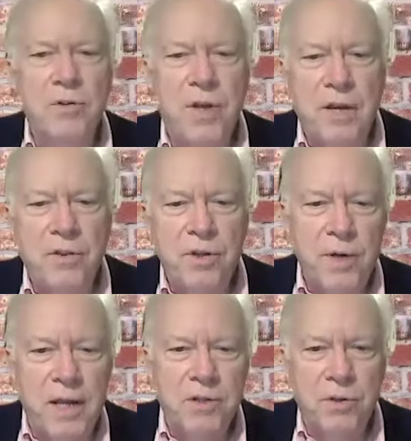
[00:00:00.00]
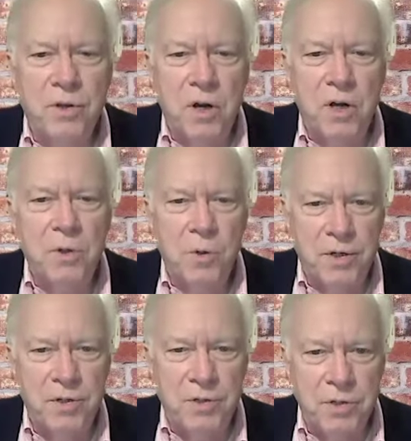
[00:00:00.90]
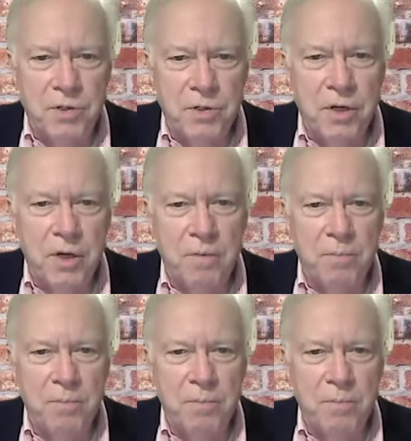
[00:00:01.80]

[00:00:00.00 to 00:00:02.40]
I thought you would handle the hard questions, but